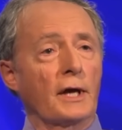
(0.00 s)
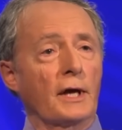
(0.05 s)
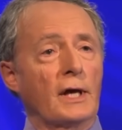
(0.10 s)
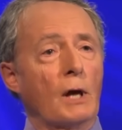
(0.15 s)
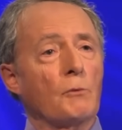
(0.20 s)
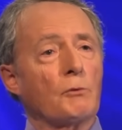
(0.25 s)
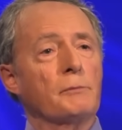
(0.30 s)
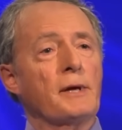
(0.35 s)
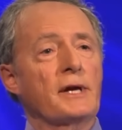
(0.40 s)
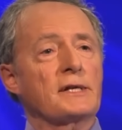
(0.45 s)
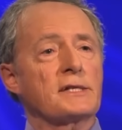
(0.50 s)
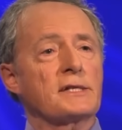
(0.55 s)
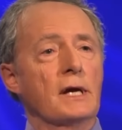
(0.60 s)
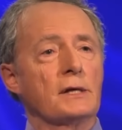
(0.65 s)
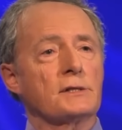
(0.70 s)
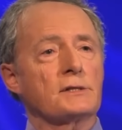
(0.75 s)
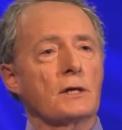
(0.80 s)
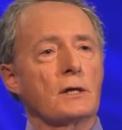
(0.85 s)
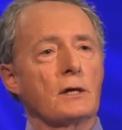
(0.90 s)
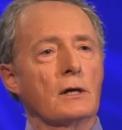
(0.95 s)
And that would make
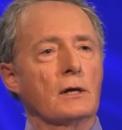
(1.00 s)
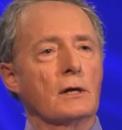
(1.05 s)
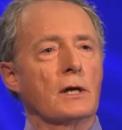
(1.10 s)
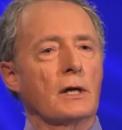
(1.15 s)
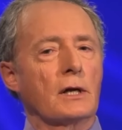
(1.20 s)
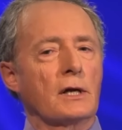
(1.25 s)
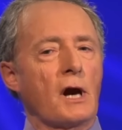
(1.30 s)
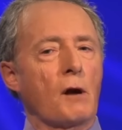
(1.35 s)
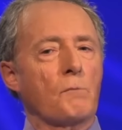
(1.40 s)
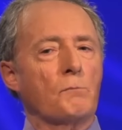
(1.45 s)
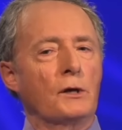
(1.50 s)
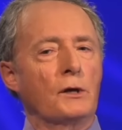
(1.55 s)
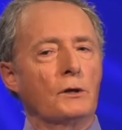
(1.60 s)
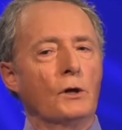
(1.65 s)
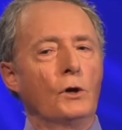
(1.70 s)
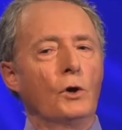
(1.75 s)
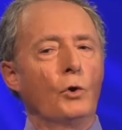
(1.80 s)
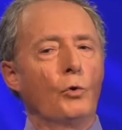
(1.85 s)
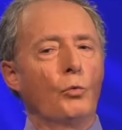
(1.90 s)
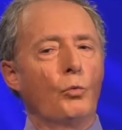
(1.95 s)
sense in a government
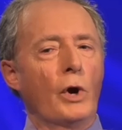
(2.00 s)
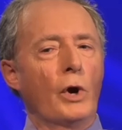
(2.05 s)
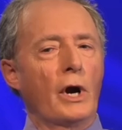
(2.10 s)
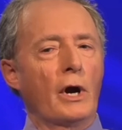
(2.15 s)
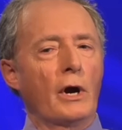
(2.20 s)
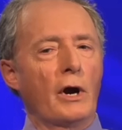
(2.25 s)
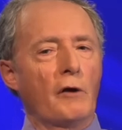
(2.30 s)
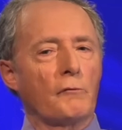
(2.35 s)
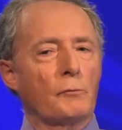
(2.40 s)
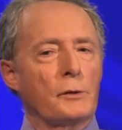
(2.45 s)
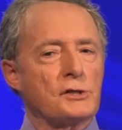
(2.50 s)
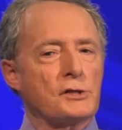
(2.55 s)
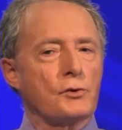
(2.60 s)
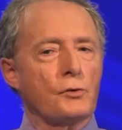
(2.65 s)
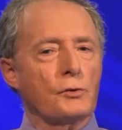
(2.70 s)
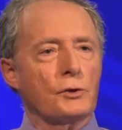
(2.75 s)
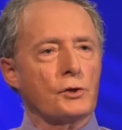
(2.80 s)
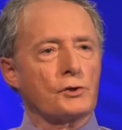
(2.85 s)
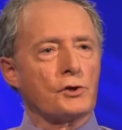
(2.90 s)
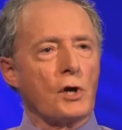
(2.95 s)
where everybody's
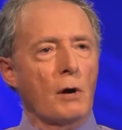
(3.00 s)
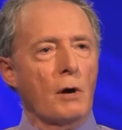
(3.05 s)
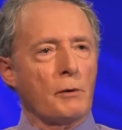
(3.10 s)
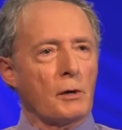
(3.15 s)
doing their job,